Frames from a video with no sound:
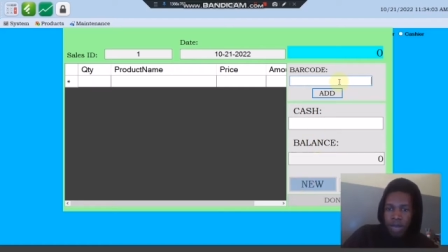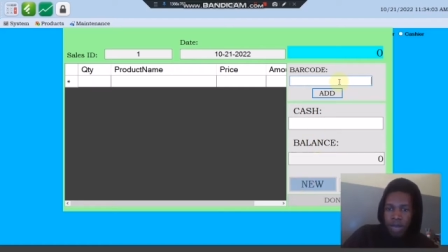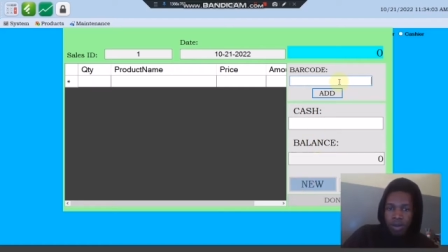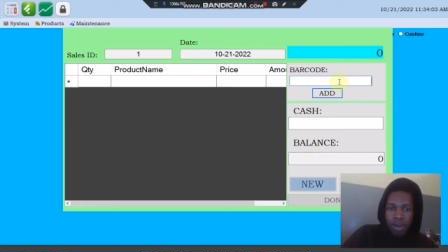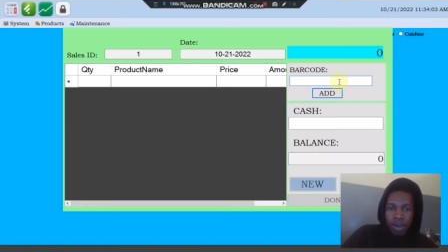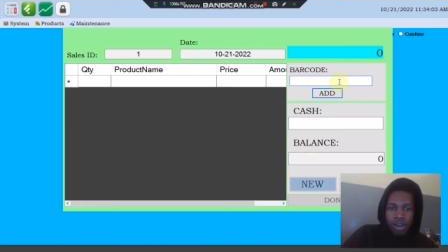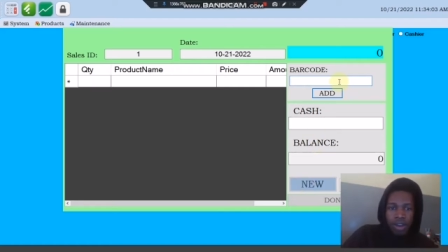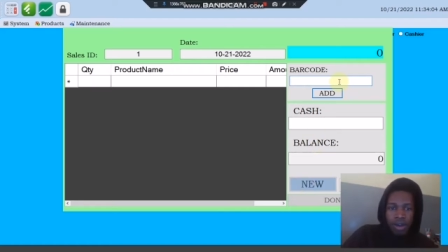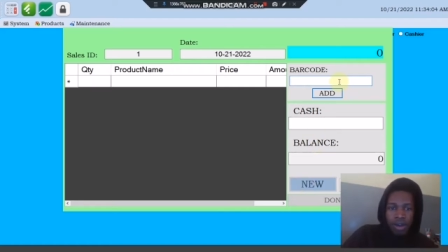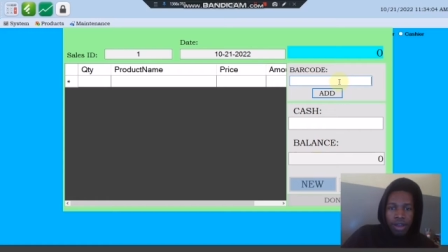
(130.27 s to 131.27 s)
right
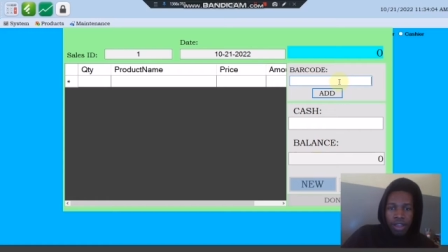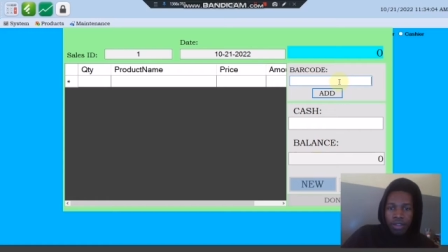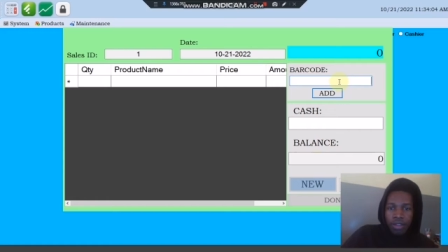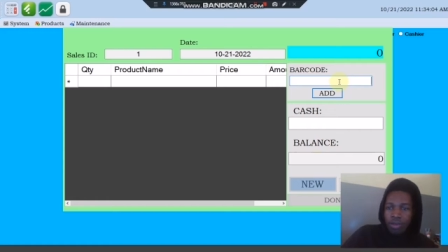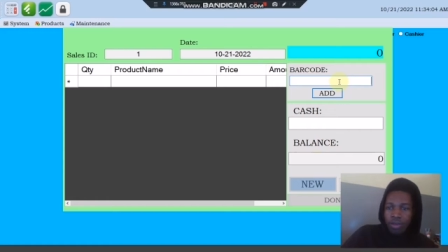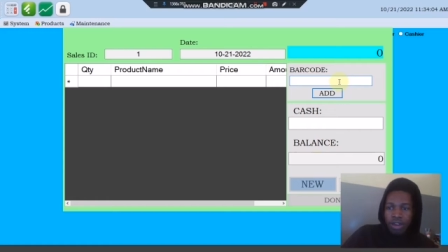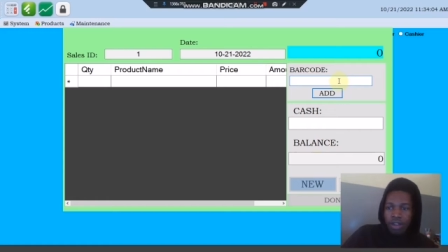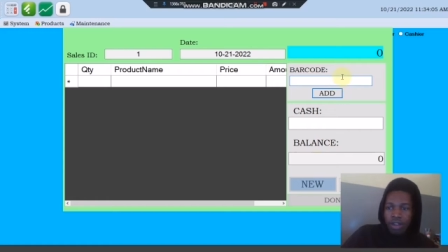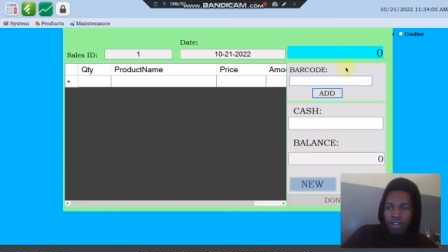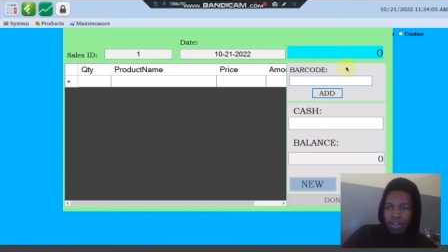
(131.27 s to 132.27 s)
now I guess we don't
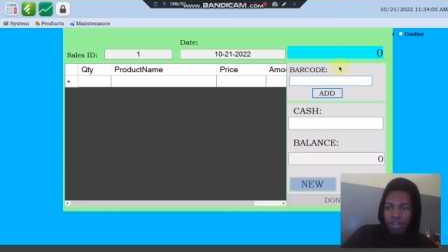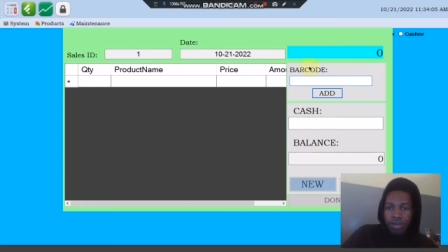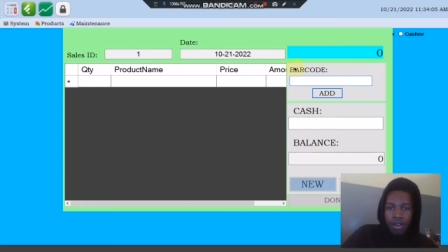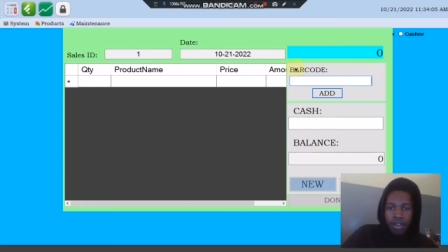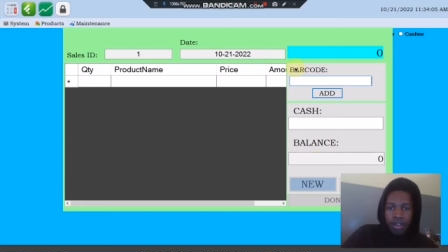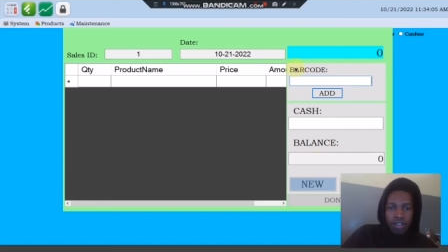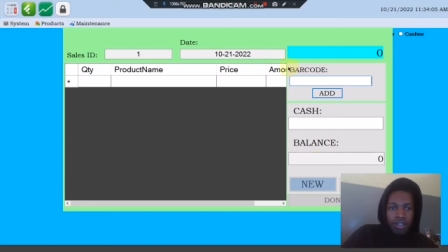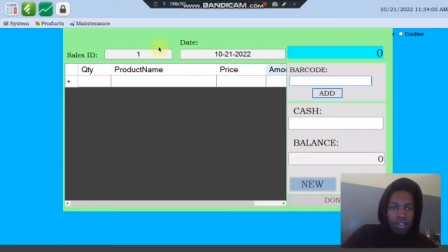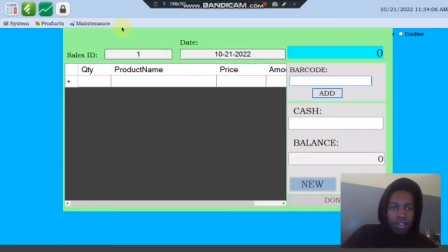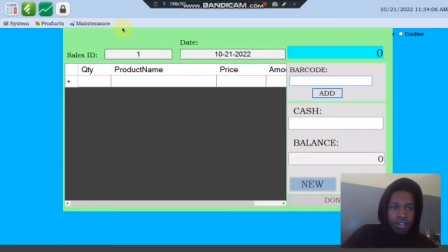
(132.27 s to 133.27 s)
have any products
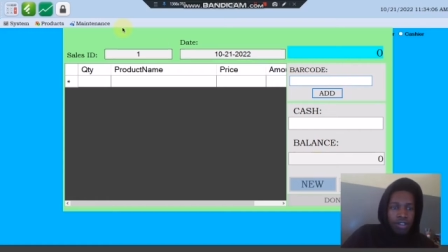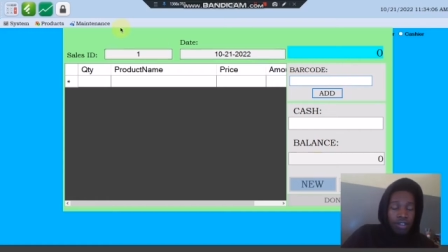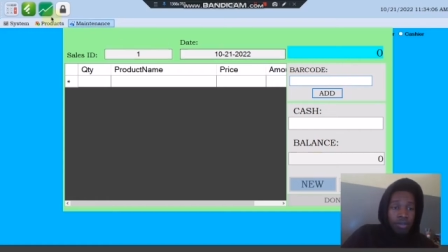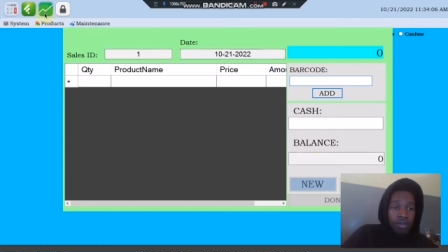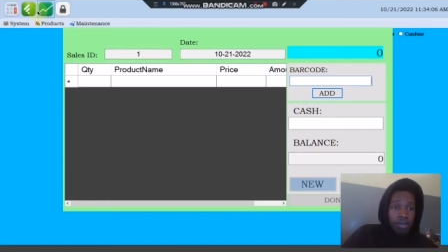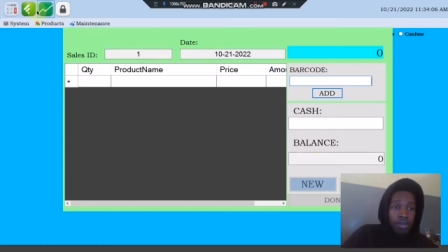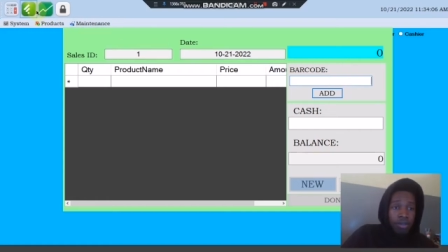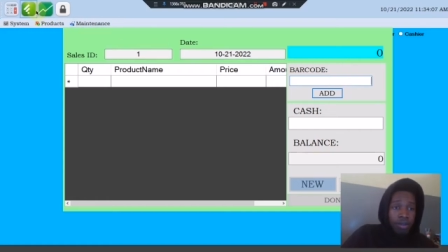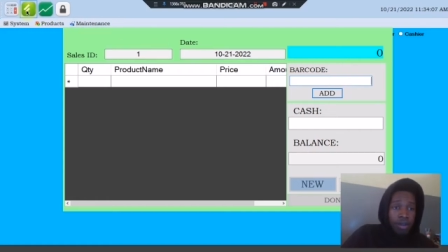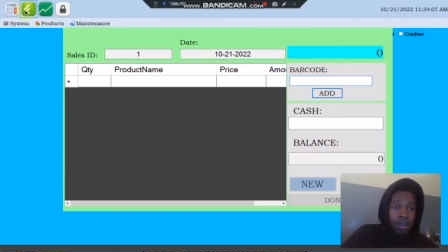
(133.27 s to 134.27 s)
in the system, so
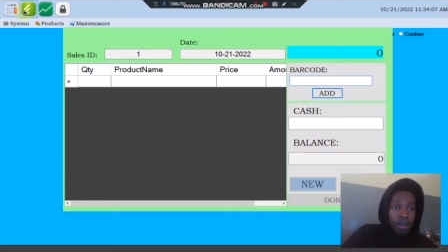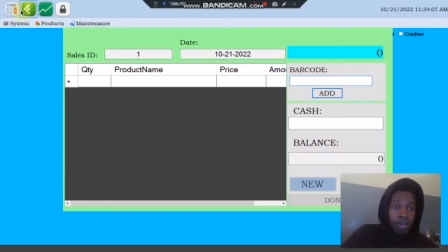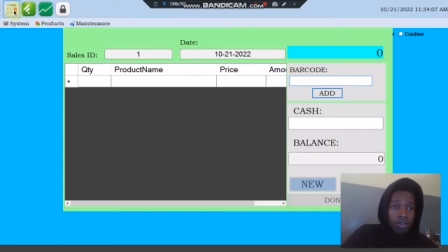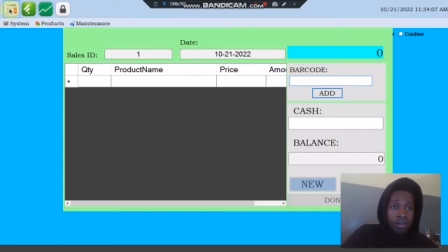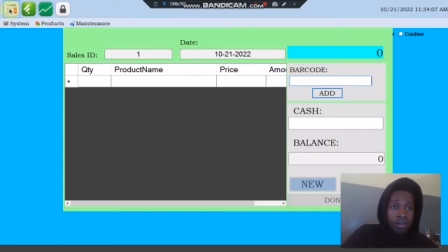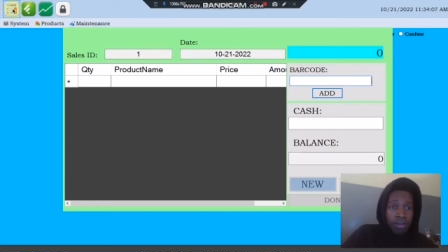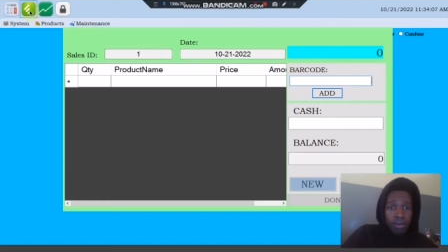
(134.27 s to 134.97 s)
I'll have to